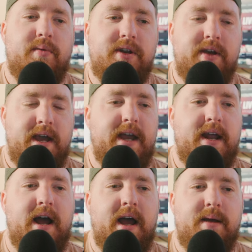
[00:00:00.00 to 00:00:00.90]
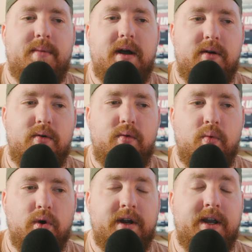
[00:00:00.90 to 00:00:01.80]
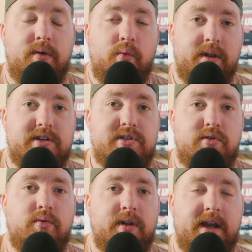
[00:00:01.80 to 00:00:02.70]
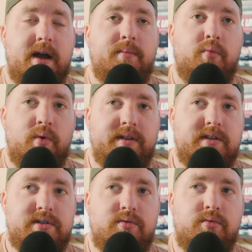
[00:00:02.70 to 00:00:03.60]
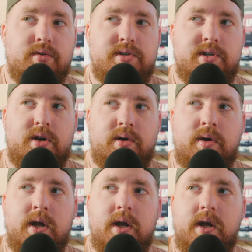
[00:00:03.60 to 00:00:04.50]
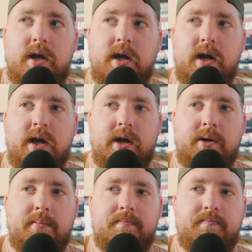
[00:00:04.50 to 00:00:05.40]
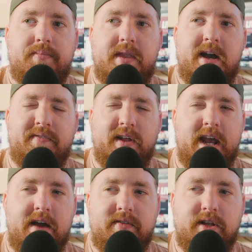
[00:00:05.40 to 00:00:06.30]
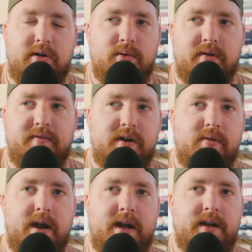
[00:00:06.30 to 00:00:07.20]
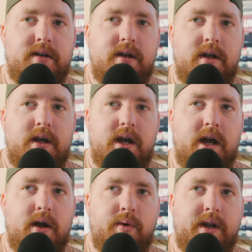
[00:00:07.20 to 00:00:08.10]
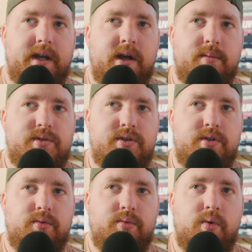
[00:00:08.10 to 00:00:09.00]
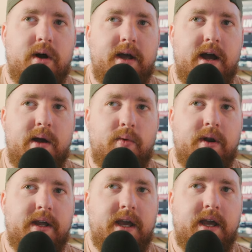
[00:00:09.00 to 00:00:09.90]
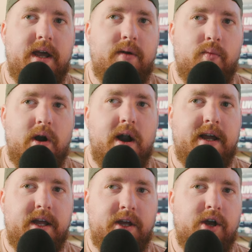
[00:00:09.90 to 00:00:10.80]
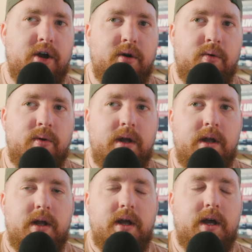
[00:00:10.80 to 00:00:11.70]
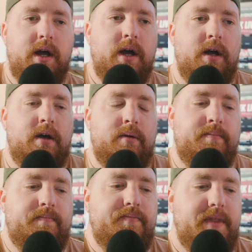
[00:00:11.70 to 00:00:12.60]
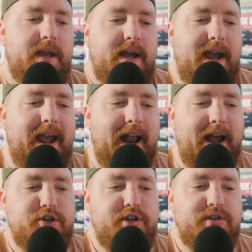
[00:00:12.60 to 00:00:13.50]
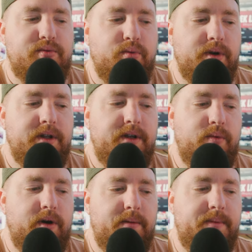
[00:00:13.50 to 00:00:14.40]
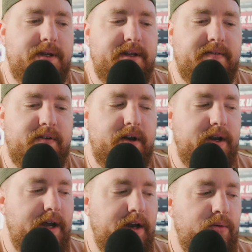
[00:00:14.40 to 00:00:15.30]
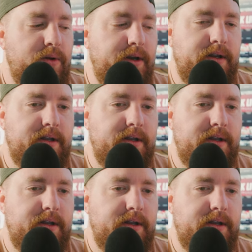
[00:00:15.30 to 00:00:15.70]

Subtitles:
when you can. I'm working with the school, like I'm with the school. So I feel like I have a little more free reign when it comes to what I want to get and where I can go. And I just really want to be different. I don't want to